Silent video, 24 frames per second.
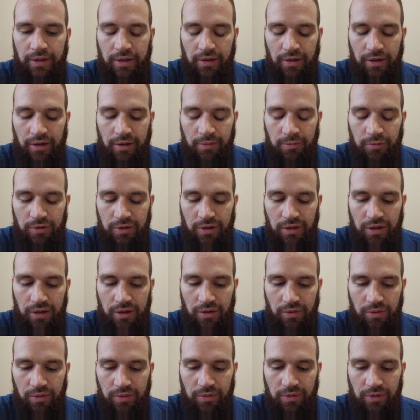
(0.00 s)

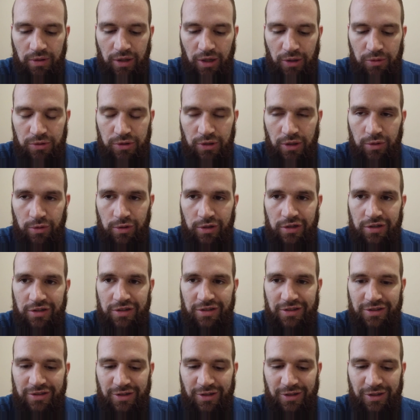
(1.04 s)
Alhamdulillah, how generous
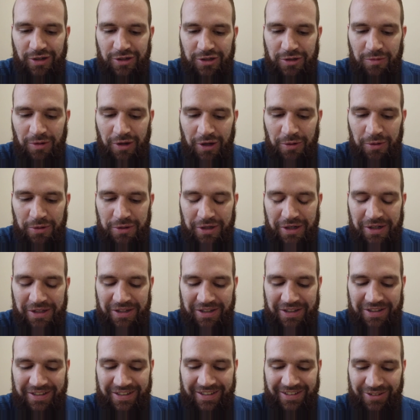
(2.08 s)
is Allah subhanahu wa
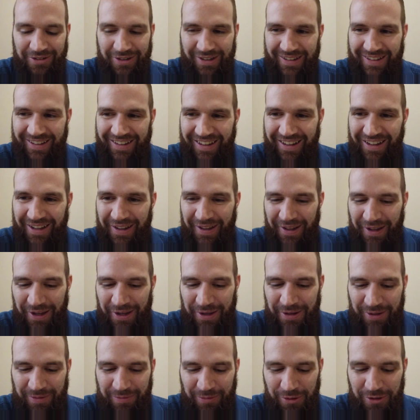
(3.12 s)
ta'ala.
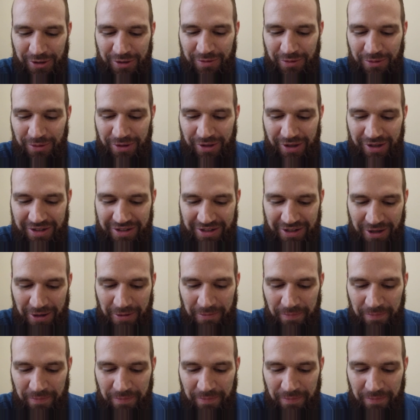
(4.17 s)
And merciful with us.